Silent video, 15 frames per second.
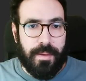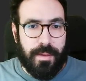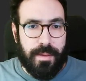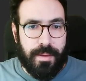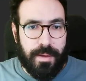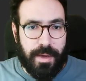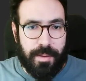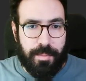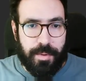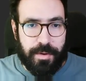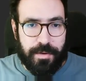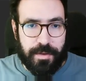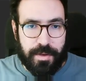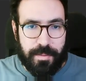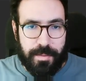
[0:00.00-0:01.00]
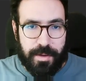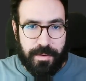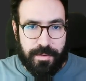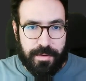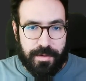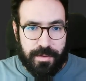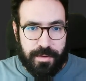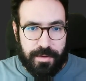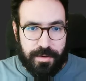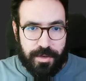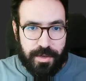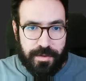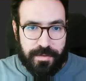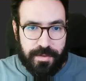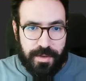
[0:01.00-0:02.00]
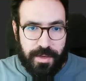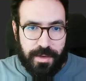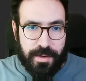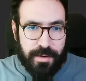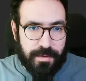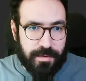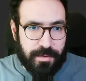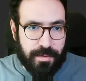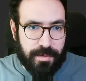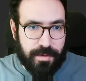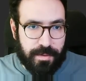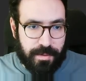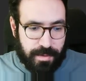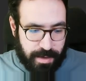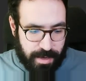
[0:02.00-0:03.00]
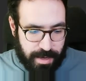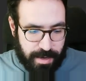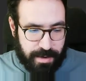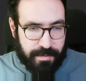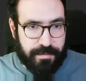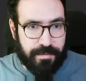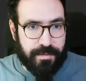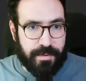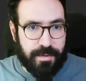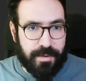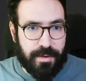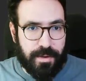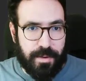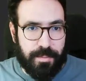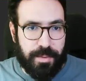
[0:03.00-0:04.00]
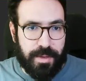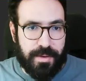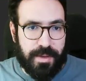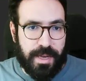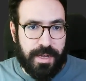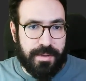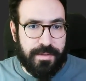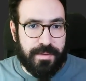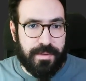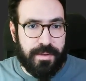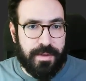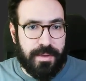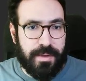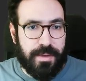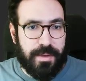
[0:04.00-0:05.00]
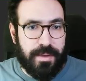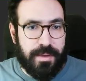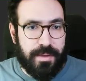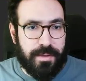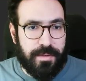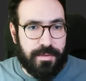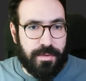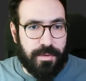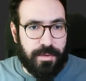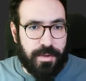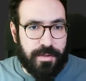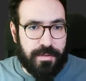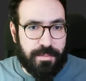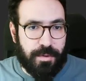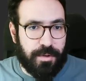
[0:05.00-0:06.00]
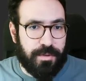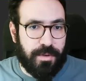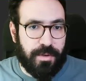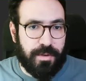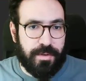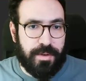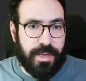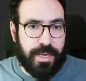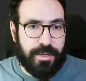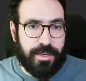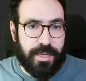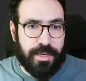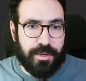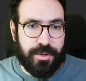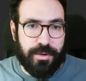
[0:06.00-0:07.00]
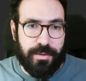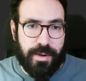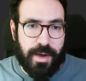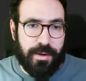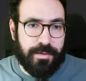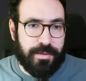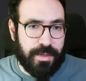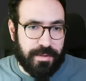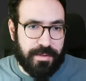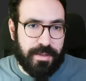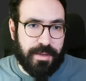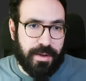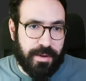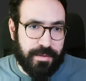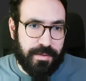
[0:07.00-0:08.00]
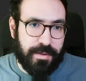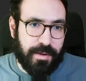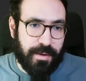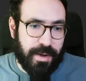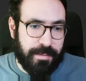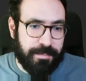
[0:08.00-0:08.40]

I put the command just here, so I've copied that. So it's protoc go out, etc., etc.